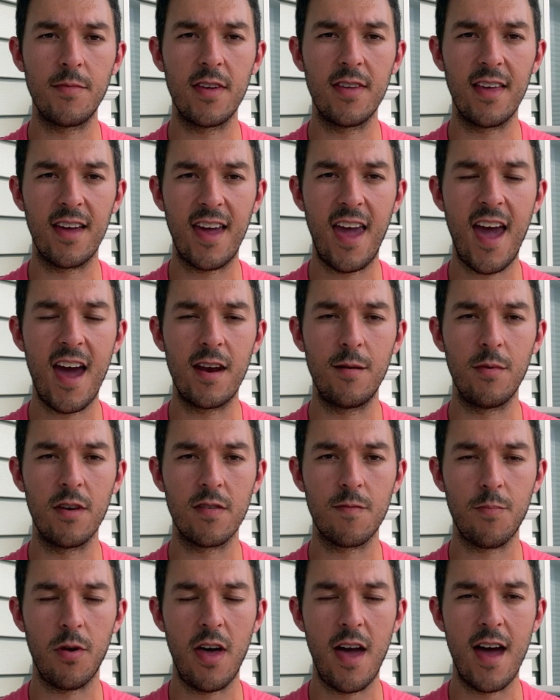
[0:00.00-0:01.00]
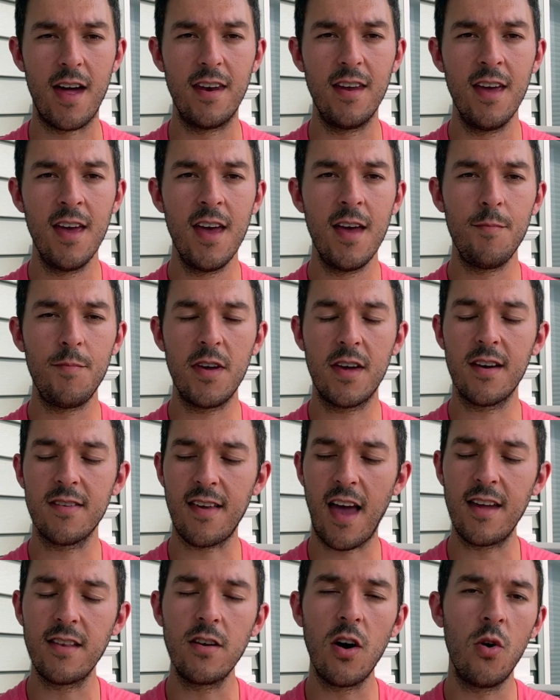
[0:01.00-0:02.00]
to the cannabis plant because
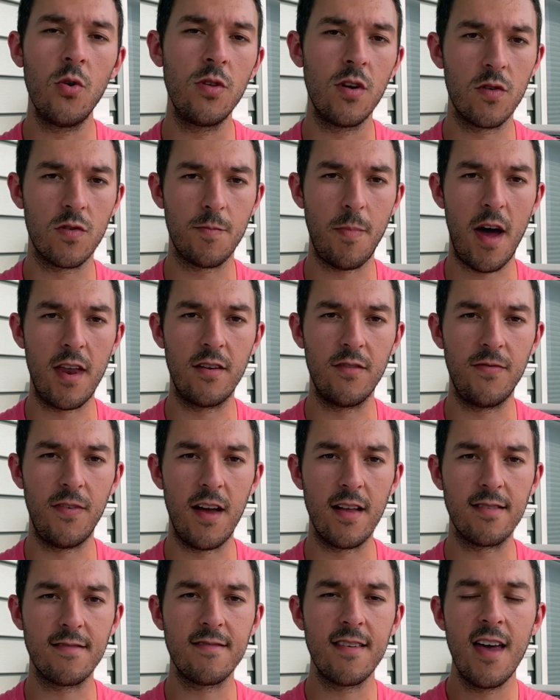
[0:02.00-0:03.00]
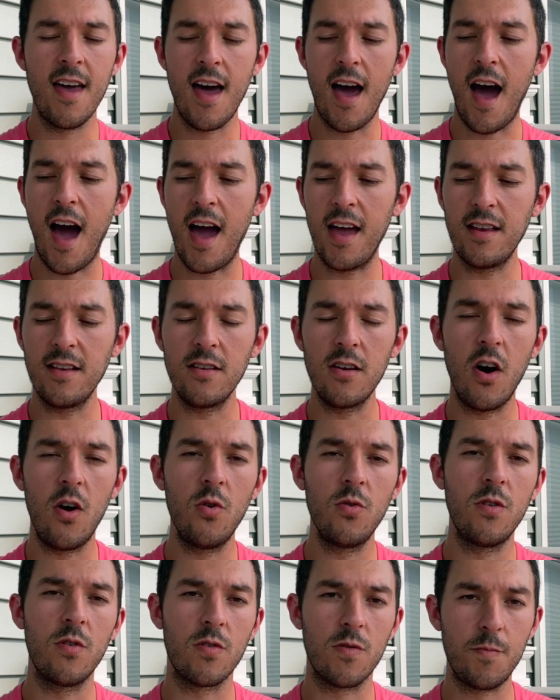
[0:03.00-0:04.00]
I know there's benefits. I
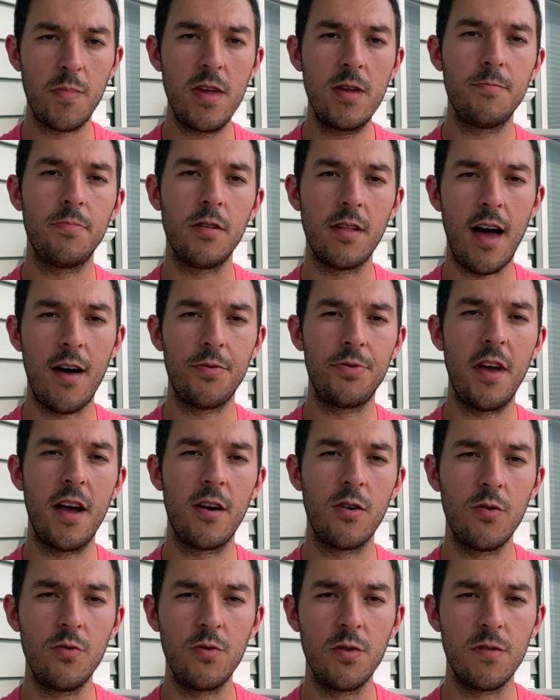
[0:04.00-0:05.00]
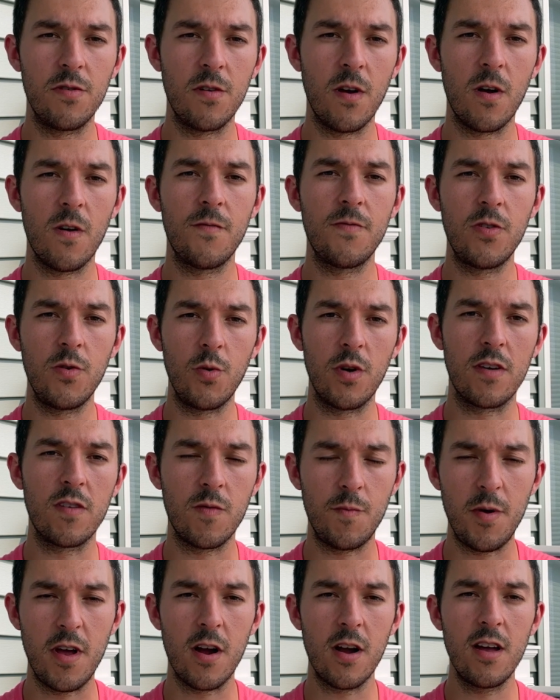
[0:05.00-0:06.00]
know there's people out there who deserve to
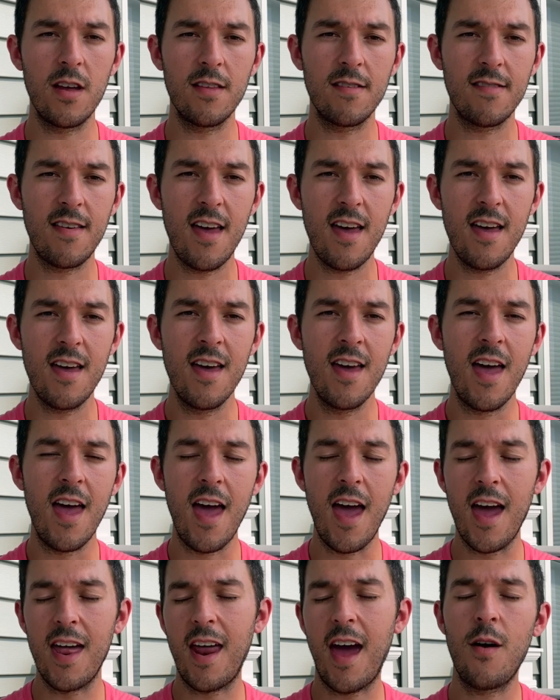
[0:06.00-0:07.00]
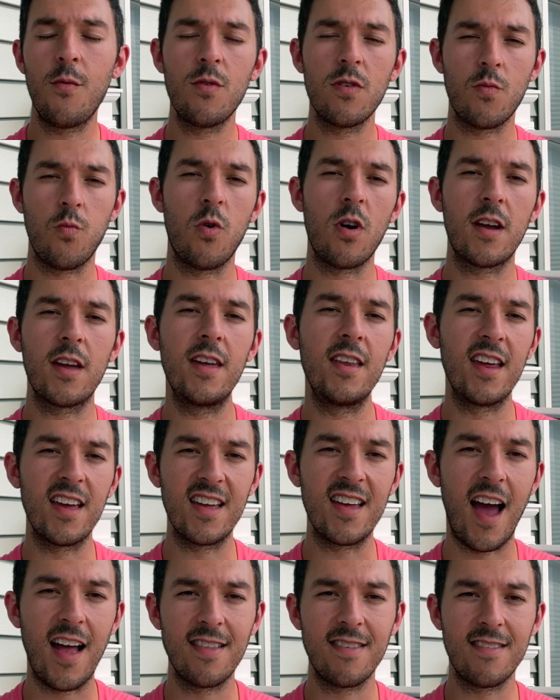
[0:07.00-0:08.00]
experience it, and I was working
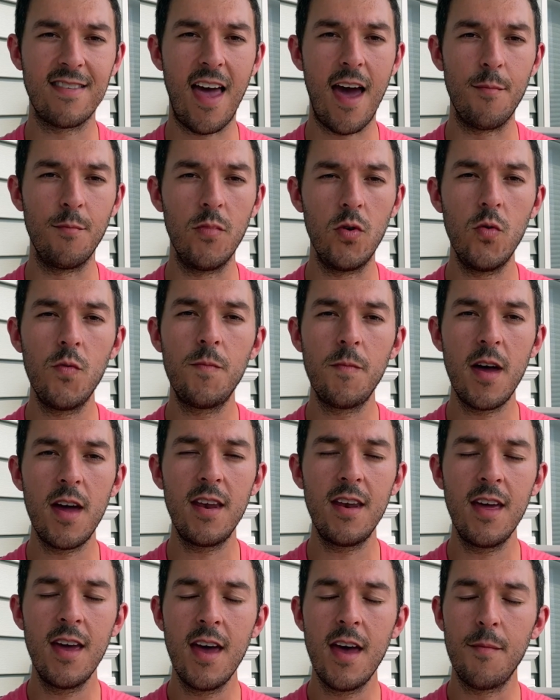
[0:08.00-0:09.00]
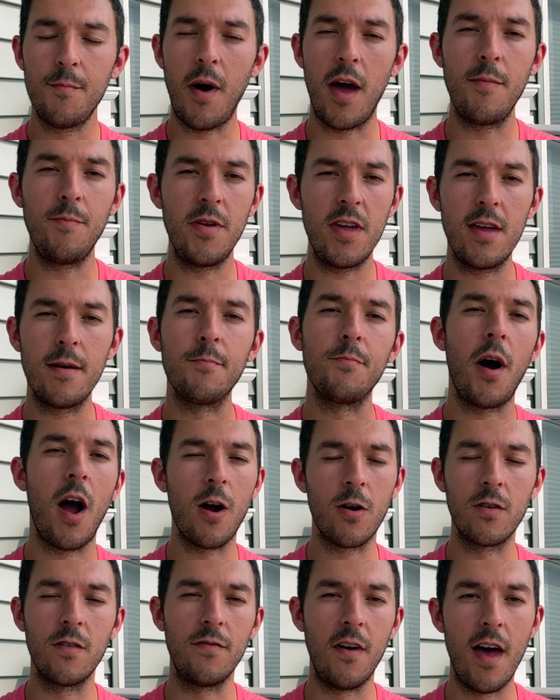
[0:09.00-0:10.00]
against that movement by being
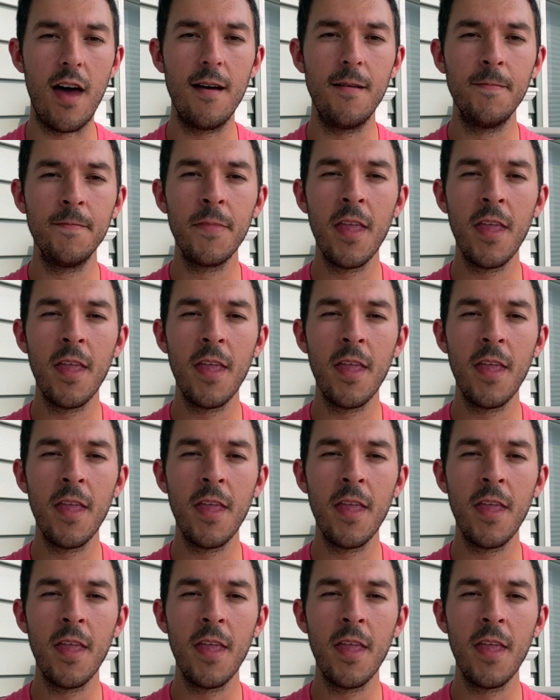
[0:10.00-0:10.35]
part of it.